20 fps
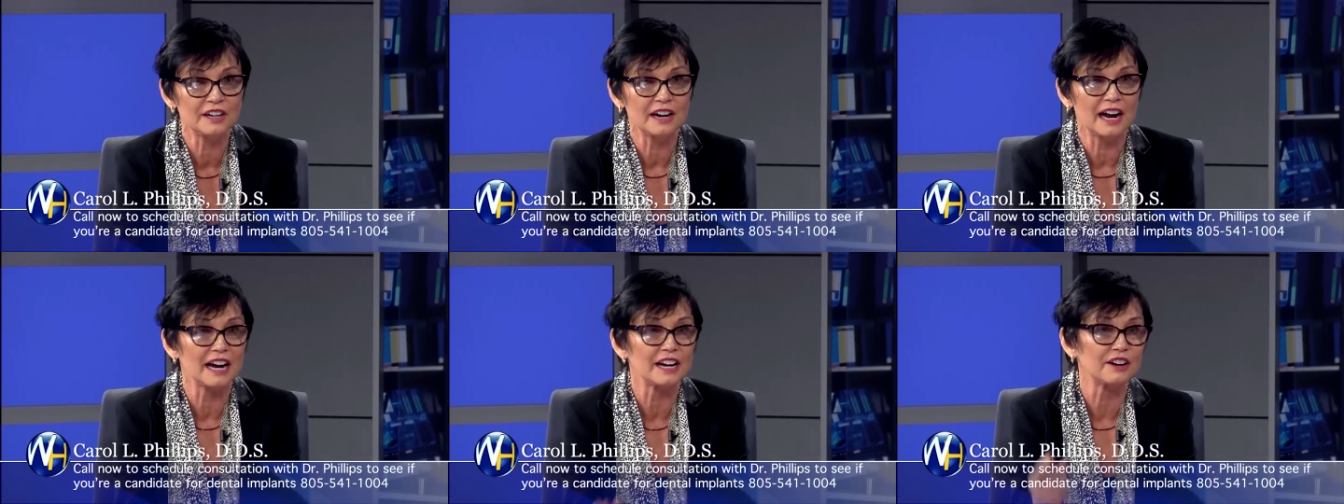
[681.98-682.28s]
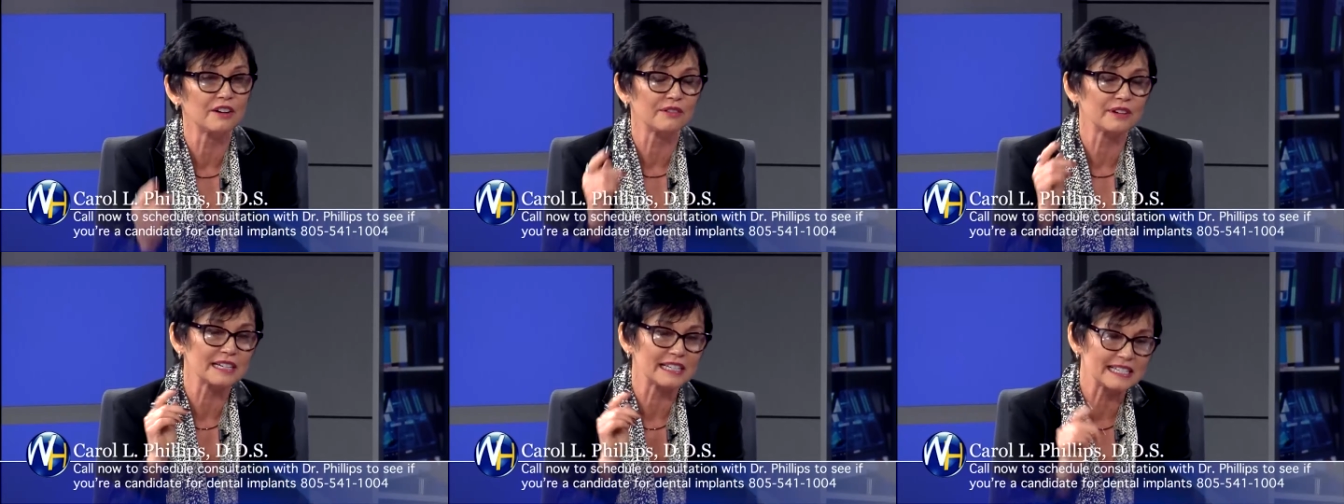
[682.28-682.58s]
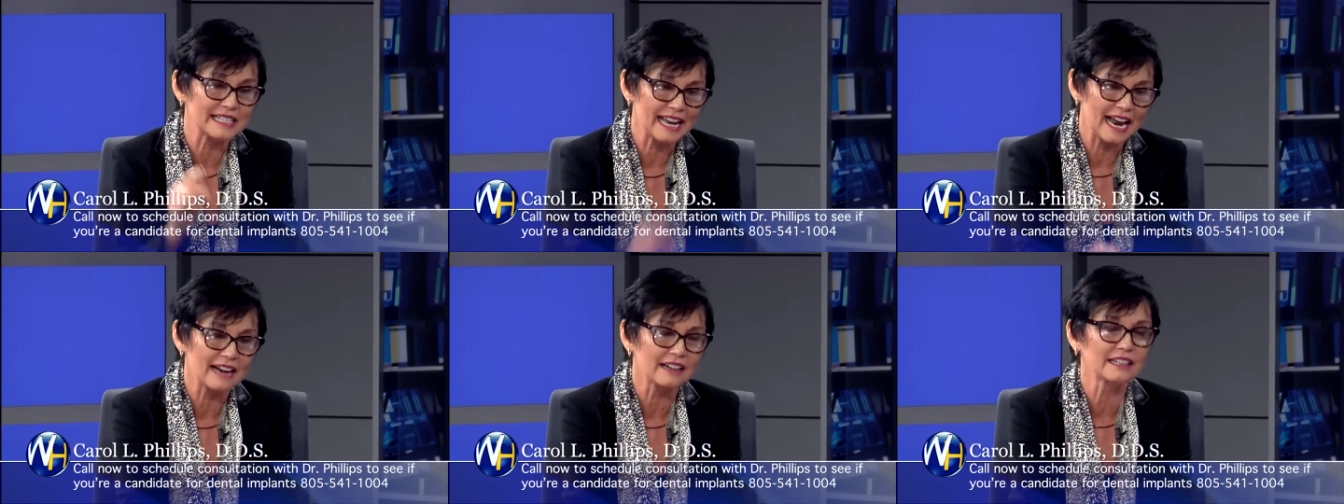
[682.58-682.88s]
I know
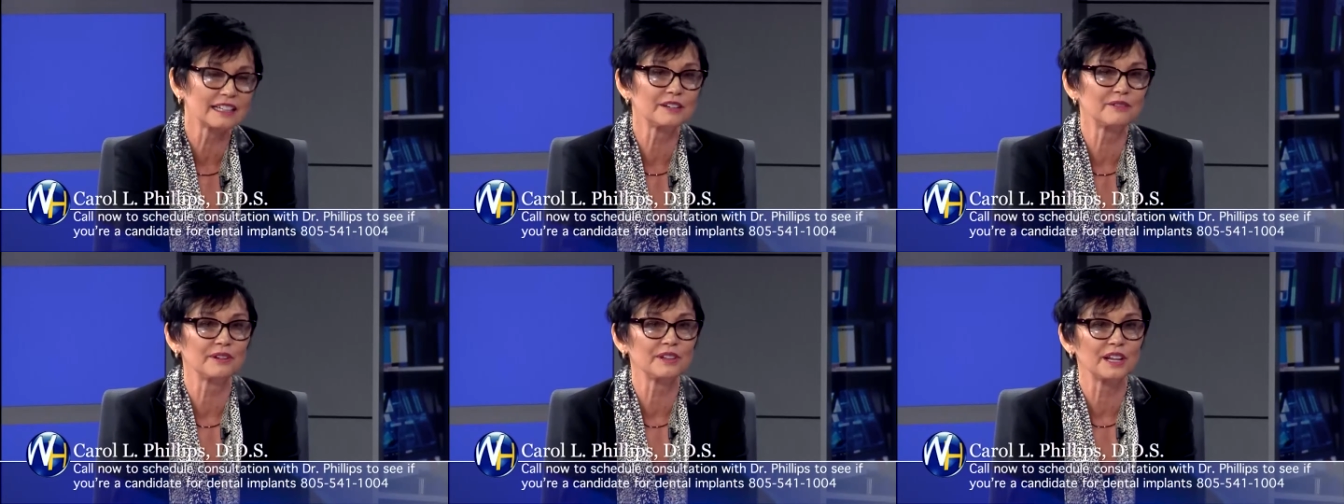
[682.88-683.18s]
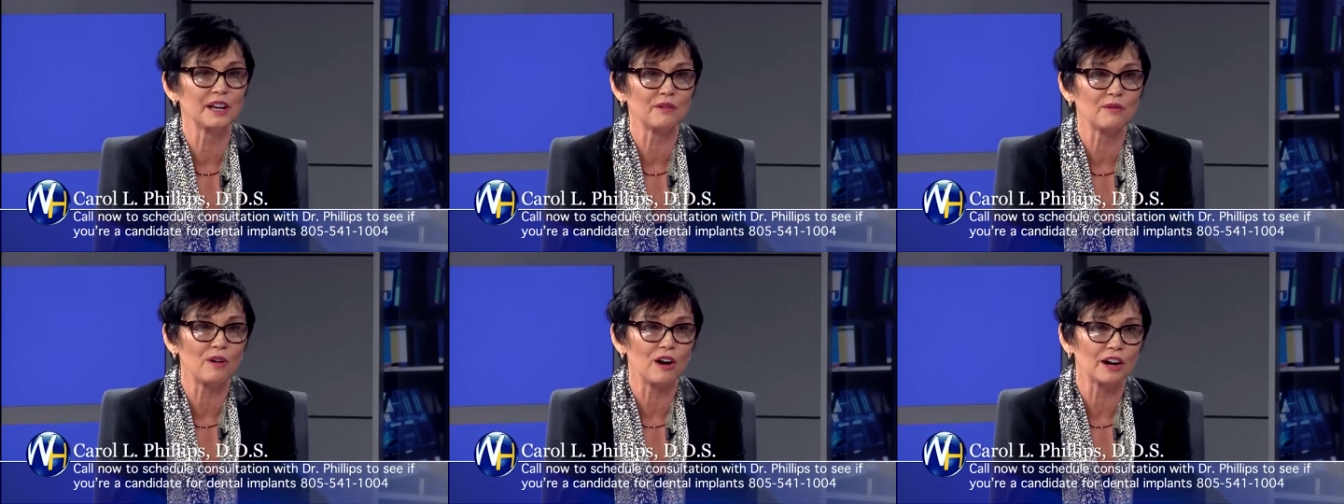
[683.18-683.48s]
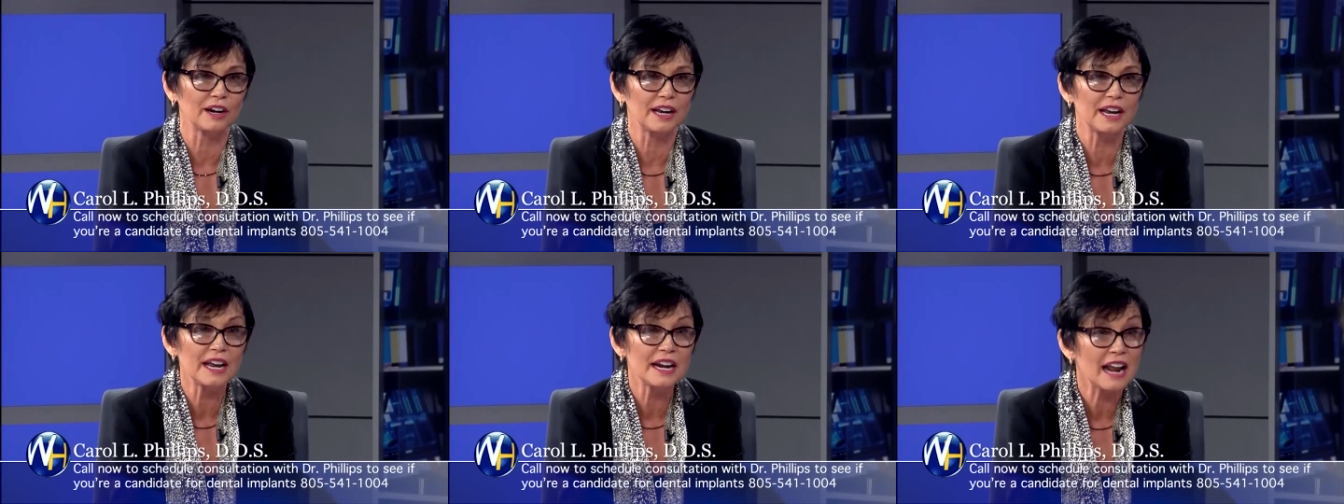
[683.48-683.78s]
exactly when they
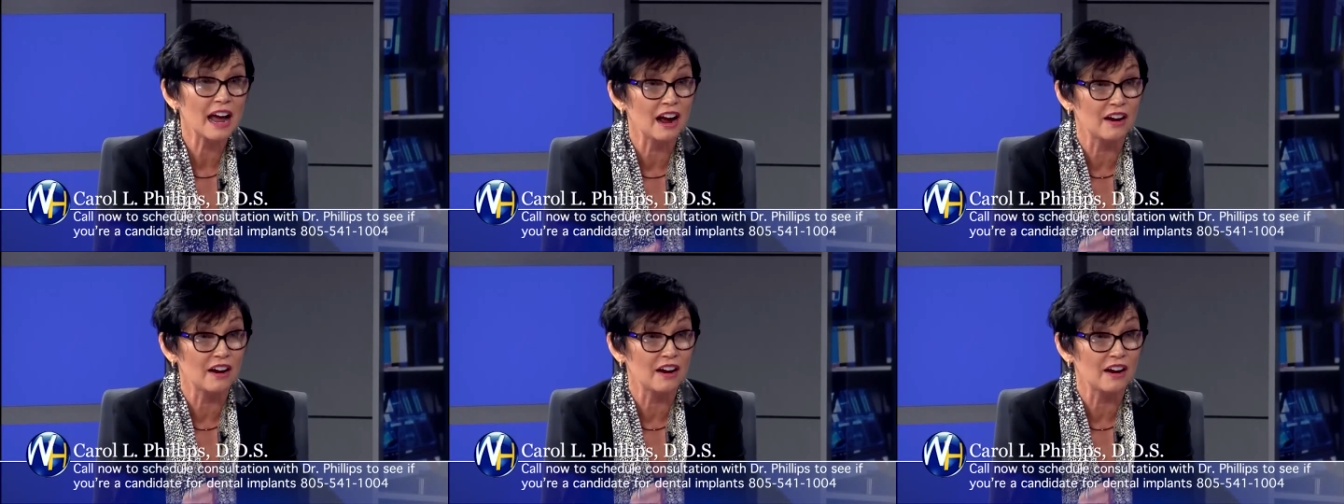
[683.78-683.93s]
walk in really?